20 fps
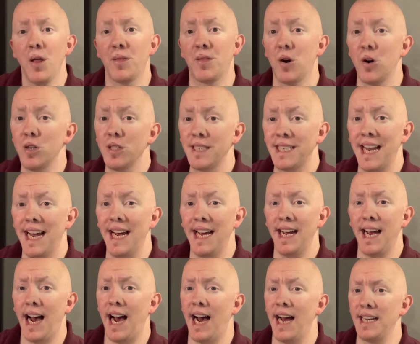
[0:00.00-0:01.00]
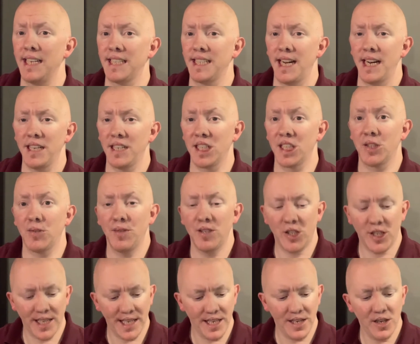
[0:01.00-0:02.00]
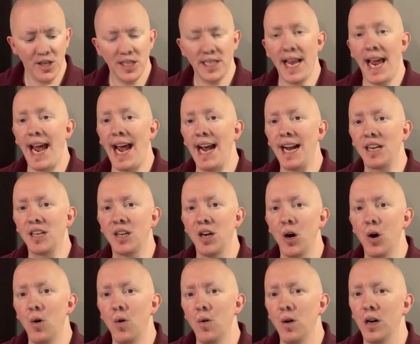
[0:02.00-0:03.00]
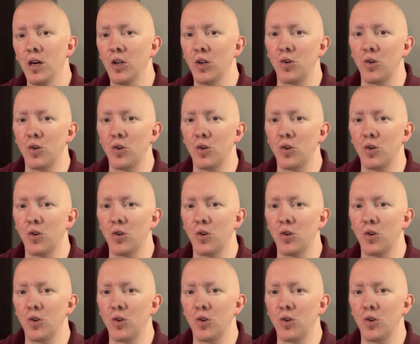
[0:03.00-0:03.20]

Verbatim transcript: Thursday, I decided to switch gears and go